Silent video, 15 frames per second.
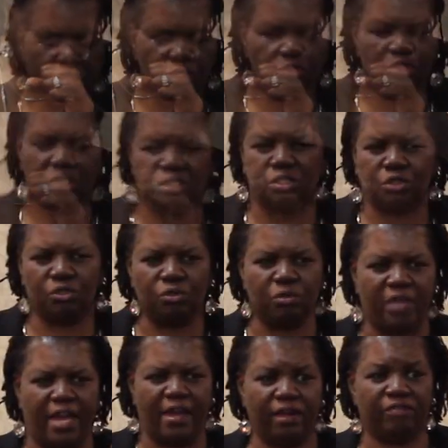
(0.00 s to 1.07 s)
You used to
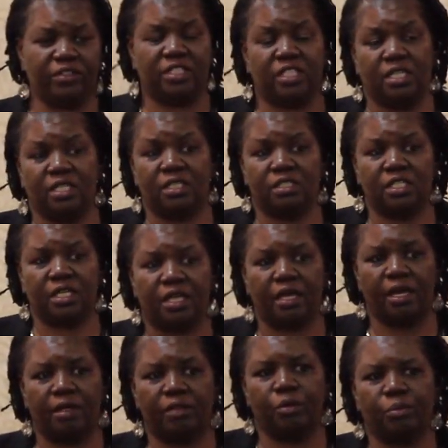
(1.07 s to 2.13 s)
do everything
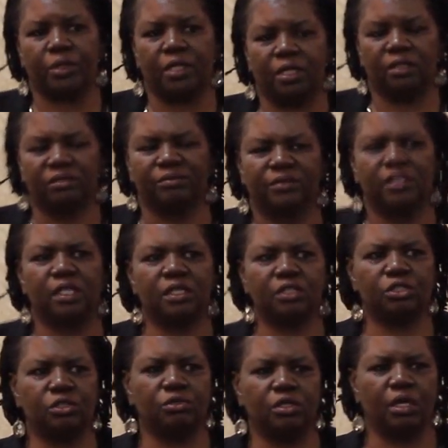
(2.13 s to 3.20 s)
together, but
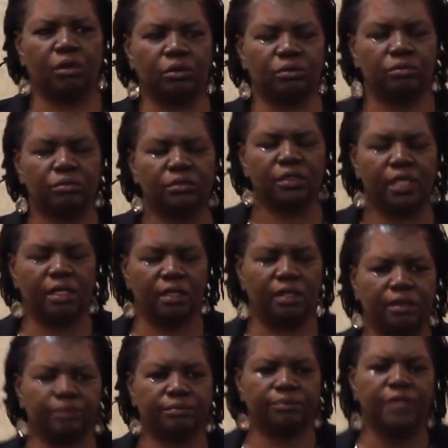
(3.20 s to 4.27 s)
you know,
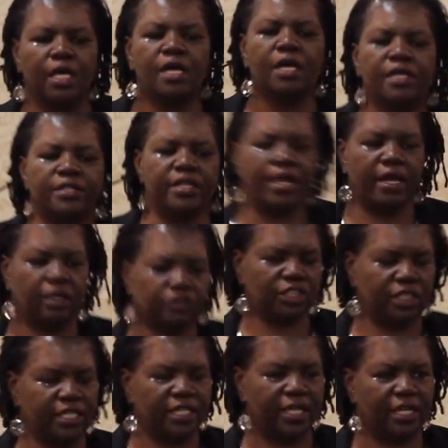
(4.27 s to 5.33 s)
now
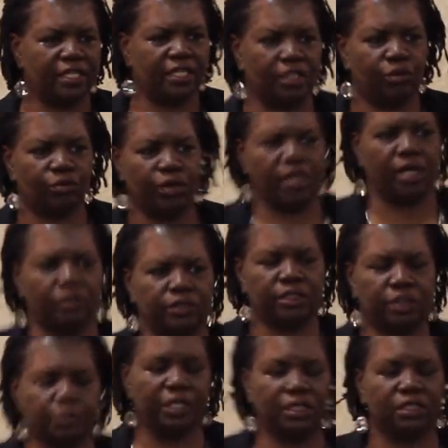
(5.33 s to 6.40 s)
she can't get around
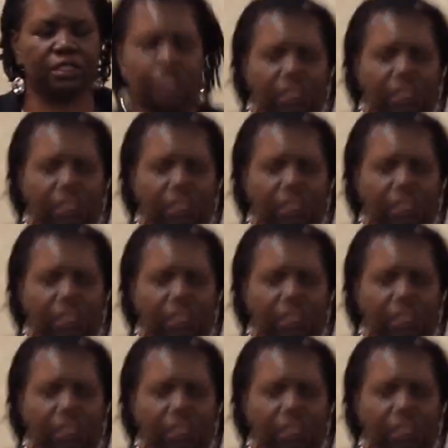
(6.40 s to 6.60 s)
as much